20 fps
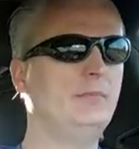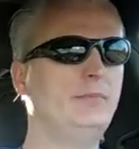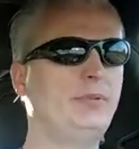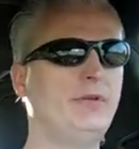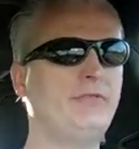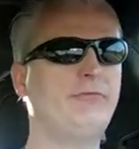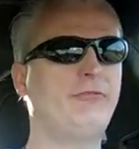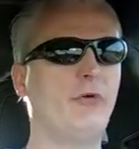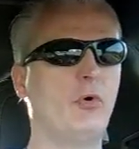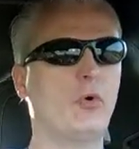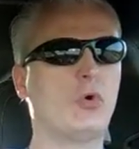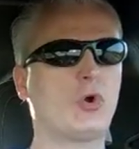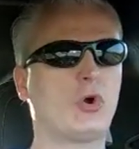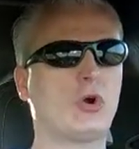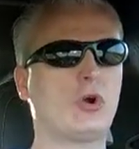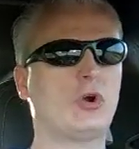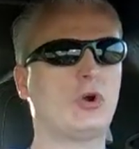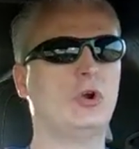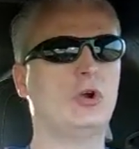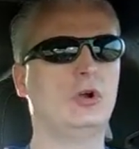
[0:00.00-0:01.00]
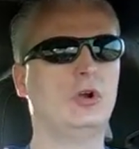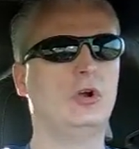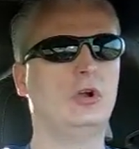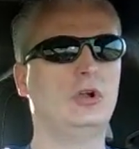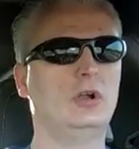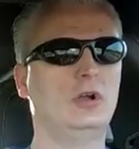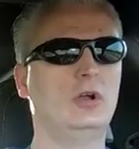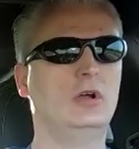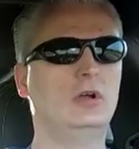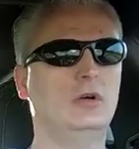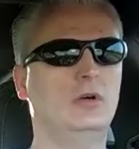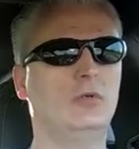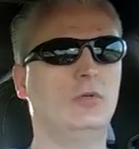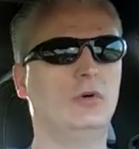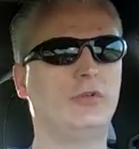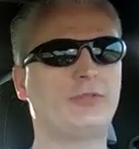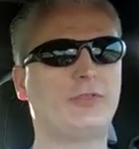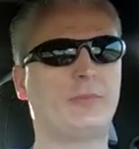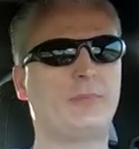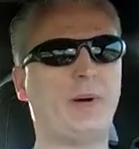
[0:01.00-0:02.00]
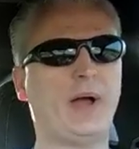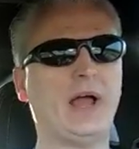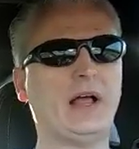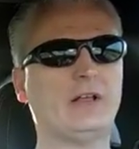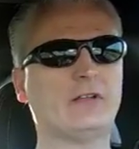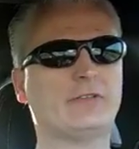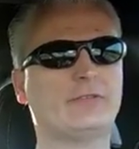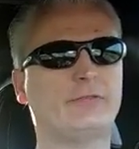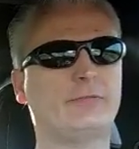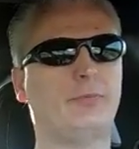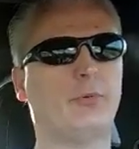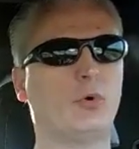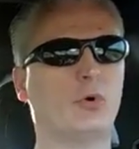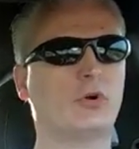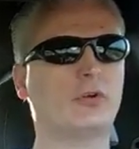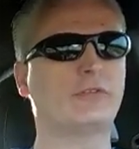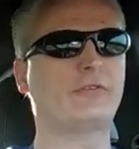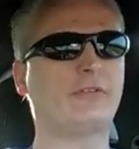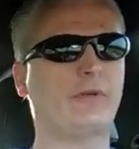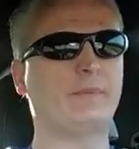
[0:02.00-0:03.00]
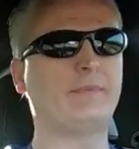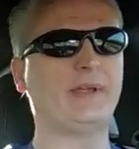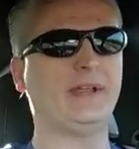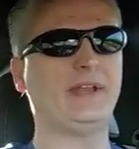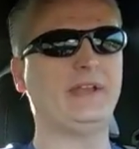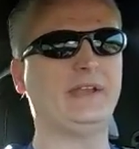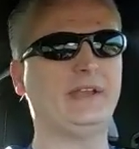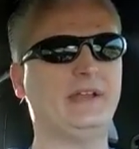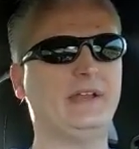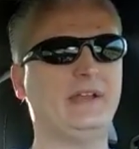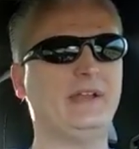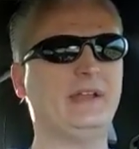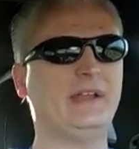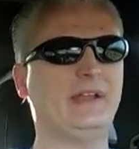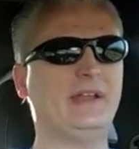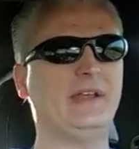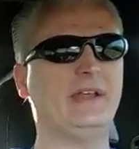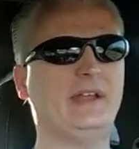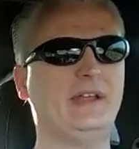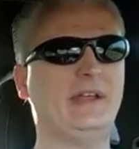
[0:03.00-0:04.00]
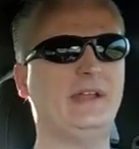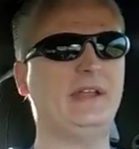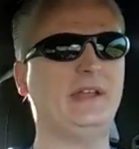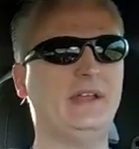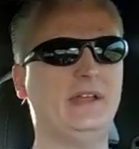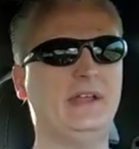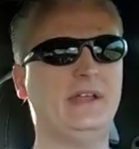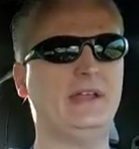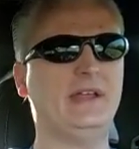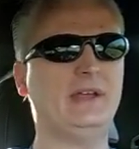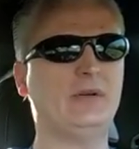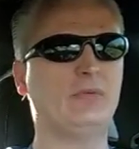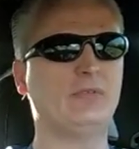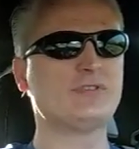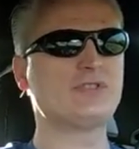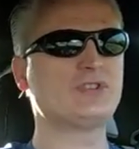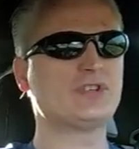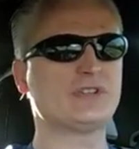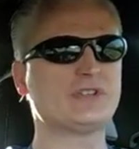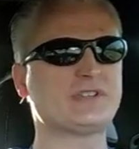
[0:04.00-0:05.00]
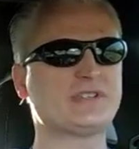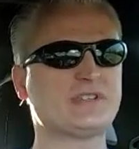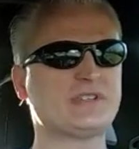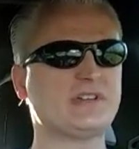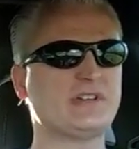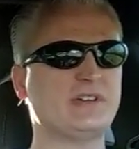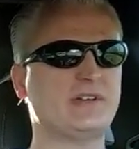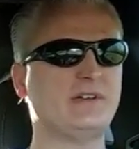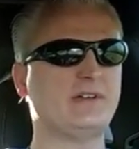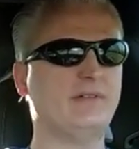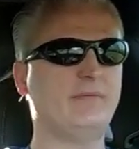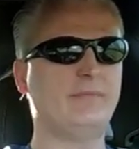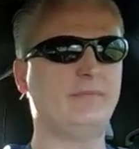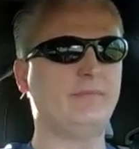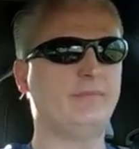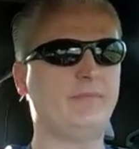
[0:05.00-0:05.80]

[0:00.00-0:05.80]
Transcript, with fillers: before with the pilot sports, I mean, it was just uh,